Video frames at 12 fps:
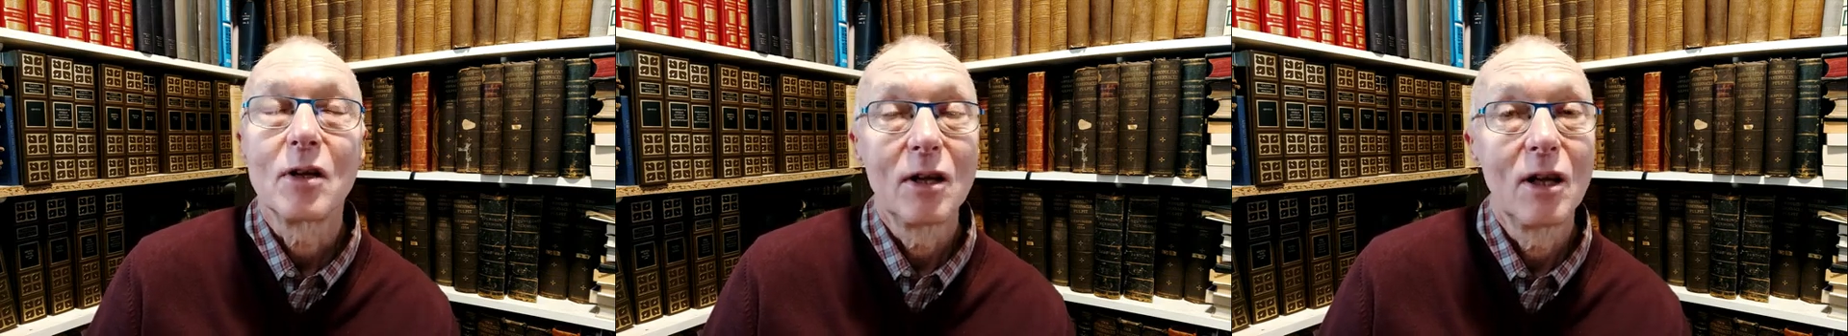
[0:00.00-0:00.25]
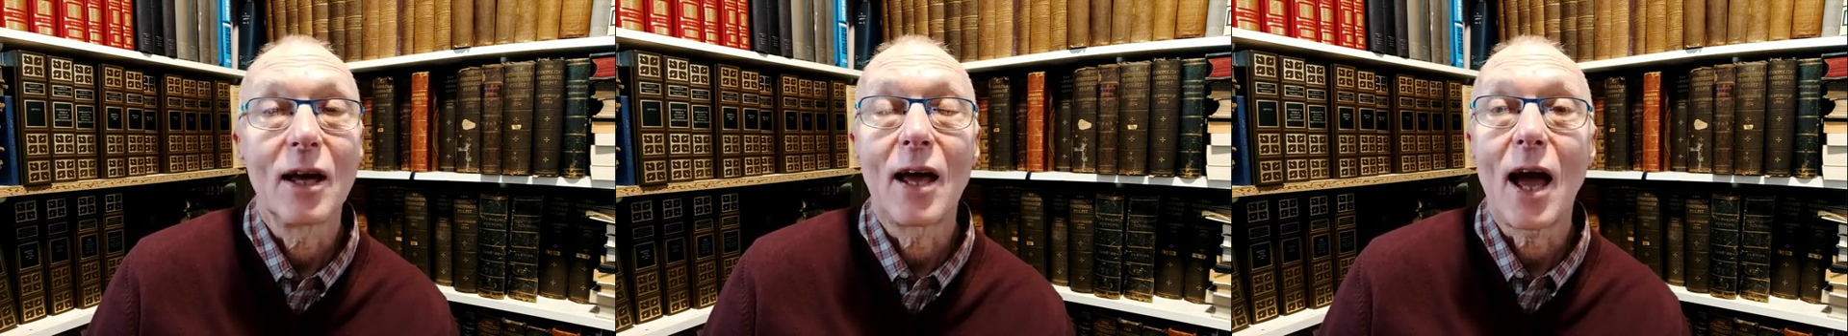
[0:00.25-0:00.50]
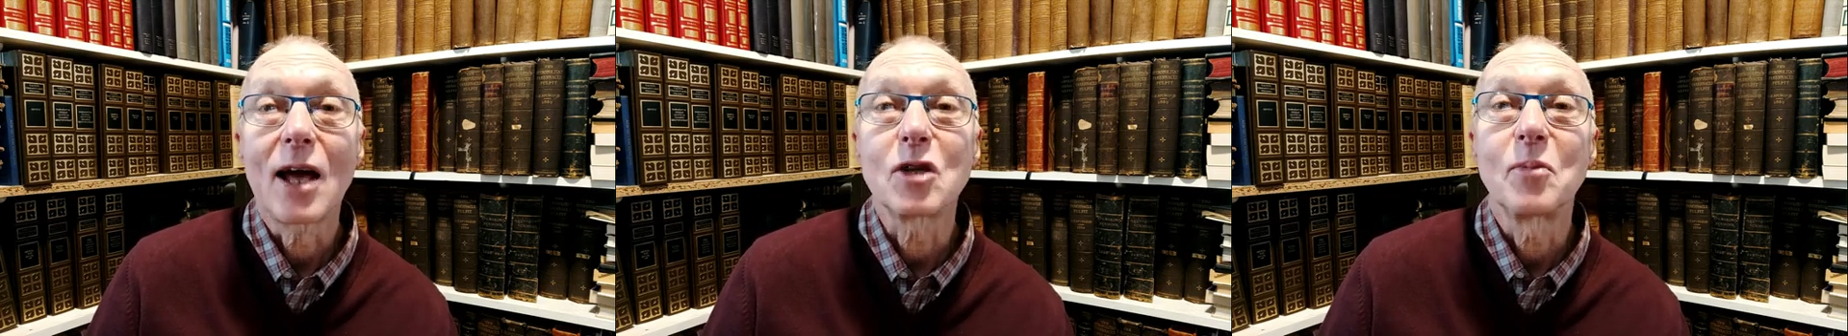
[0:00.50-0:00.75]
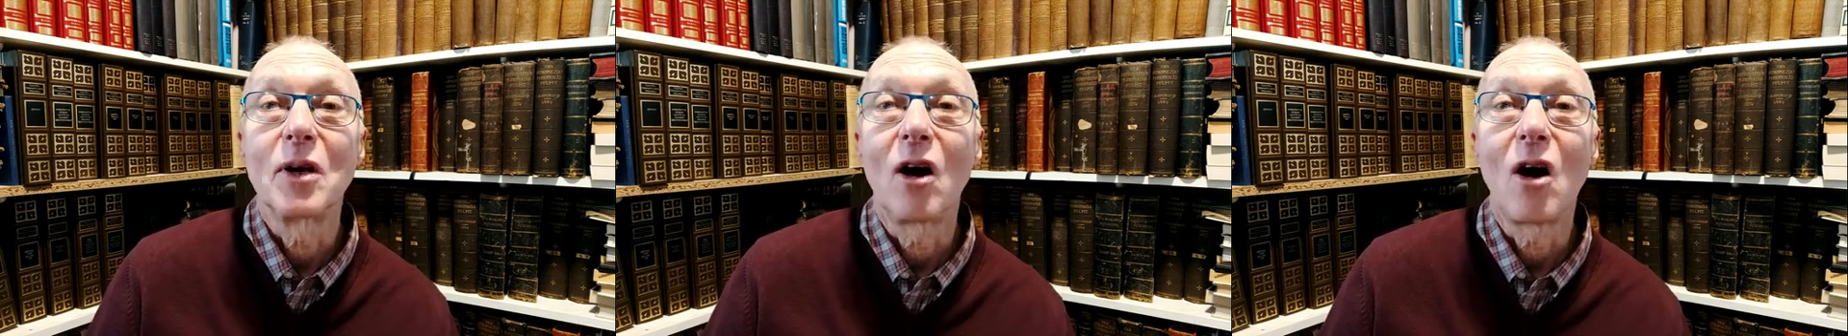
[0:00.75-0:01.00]
Look, it has
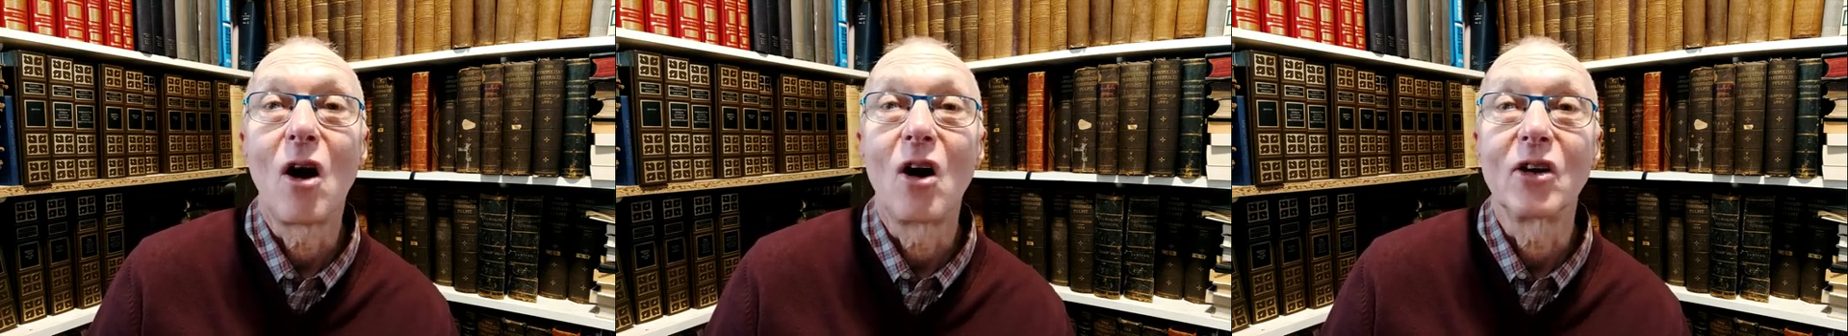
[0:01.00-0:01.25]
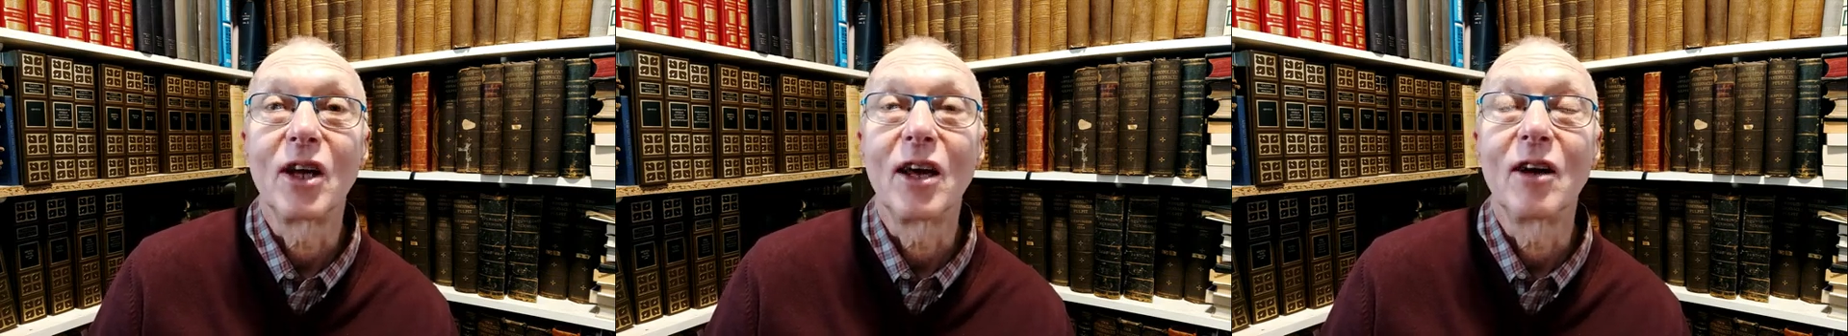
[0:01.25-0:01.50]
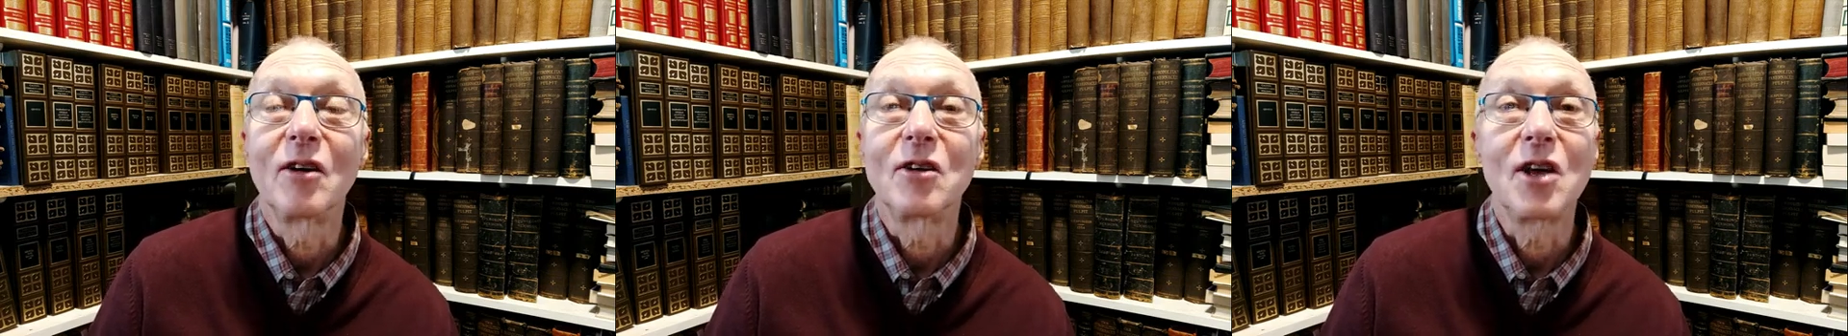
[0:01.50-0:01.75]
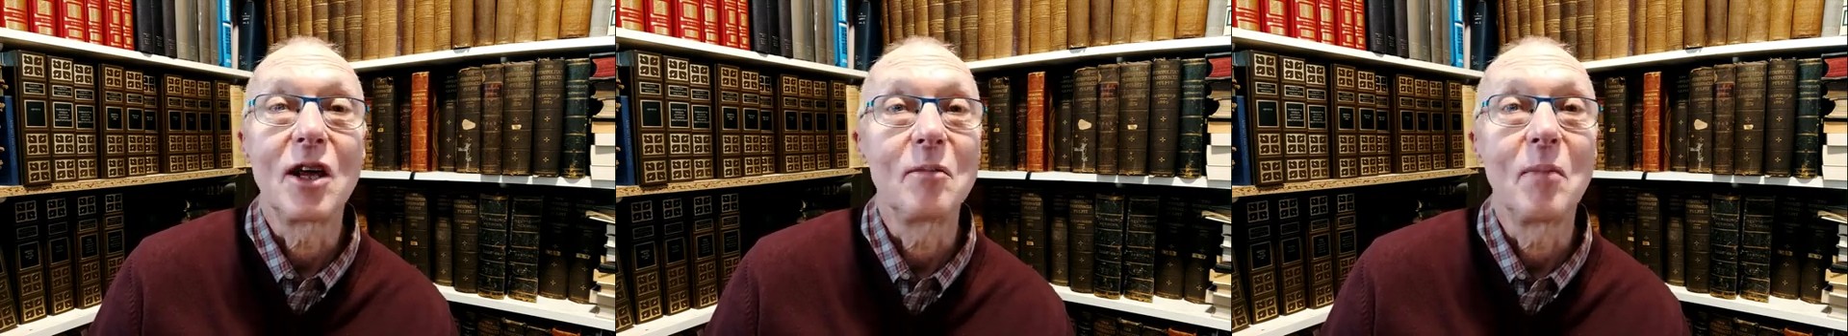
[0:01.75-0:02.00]
been a hard year
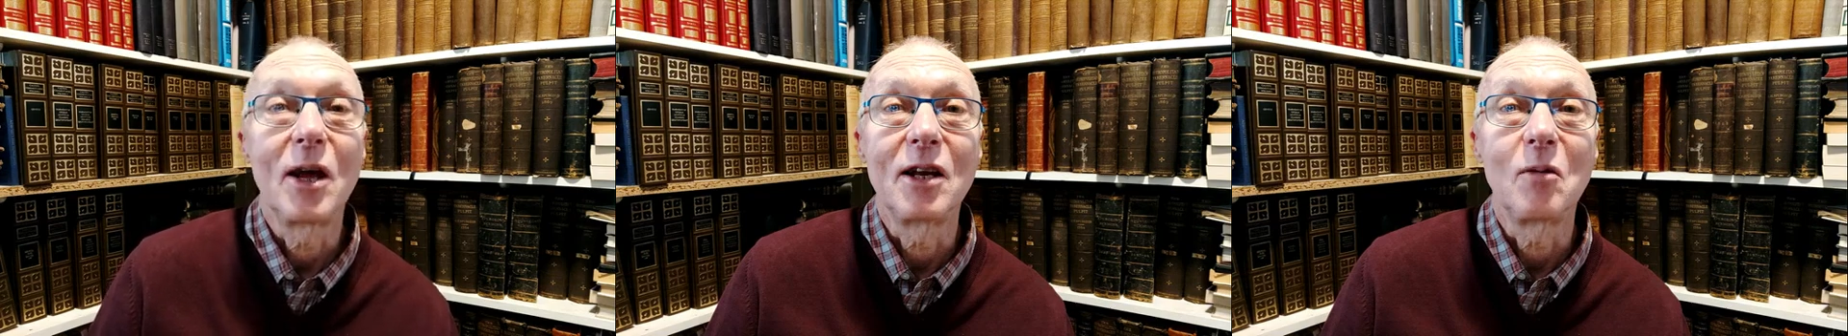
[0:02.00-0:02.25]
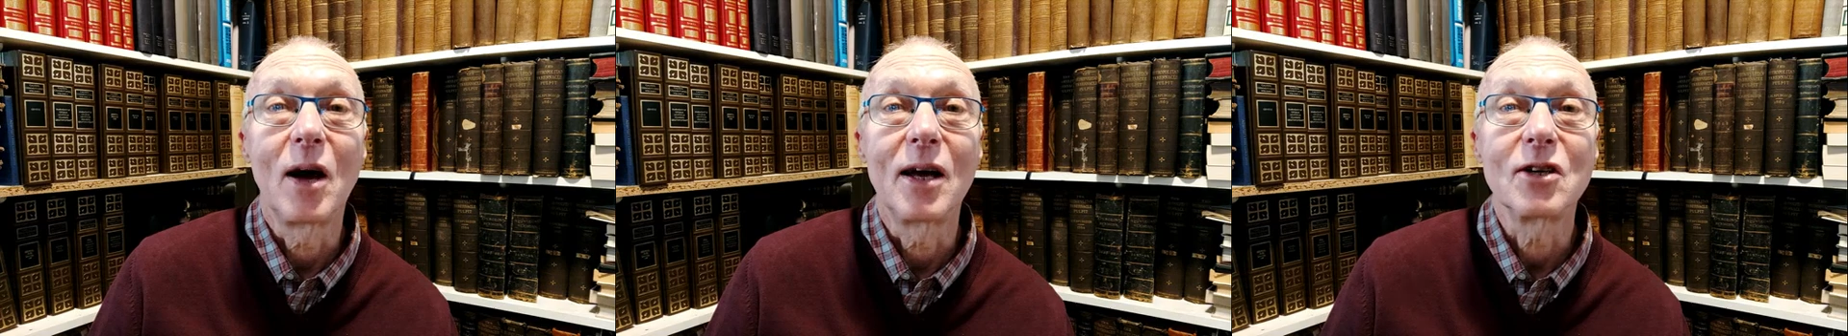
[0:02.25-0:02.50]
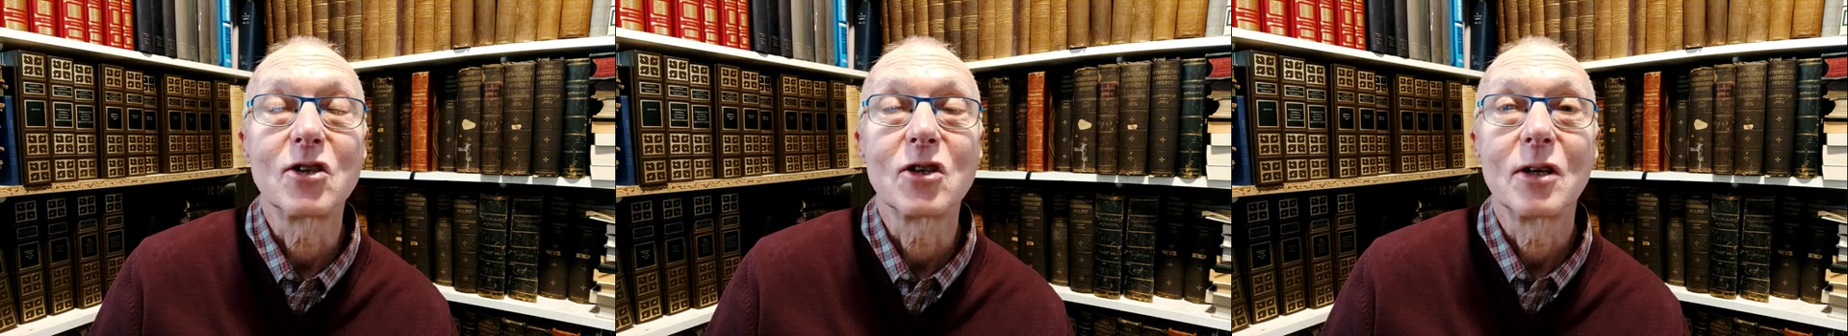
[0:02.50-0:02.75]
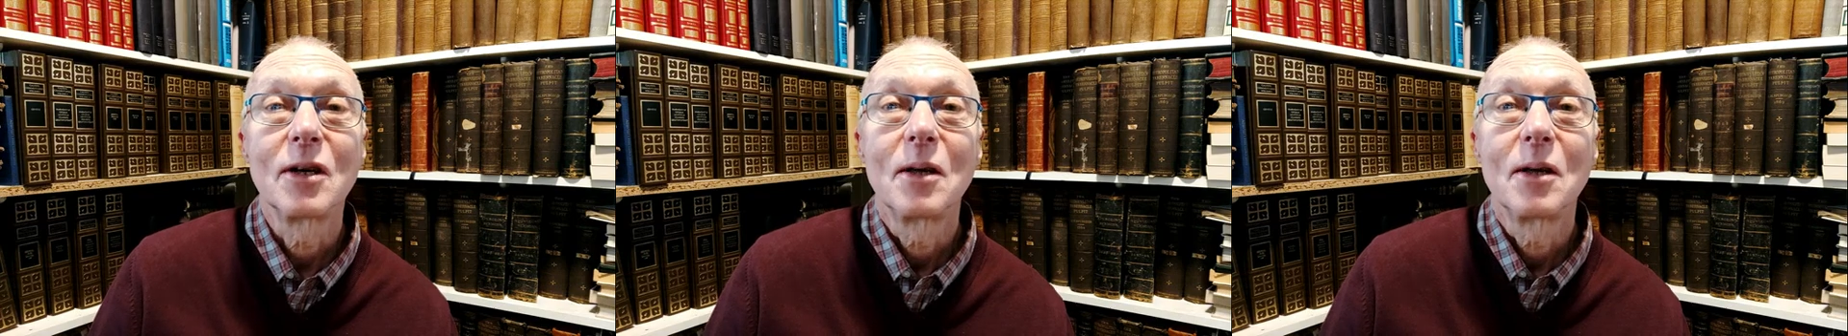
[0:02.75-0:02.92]
in many ways,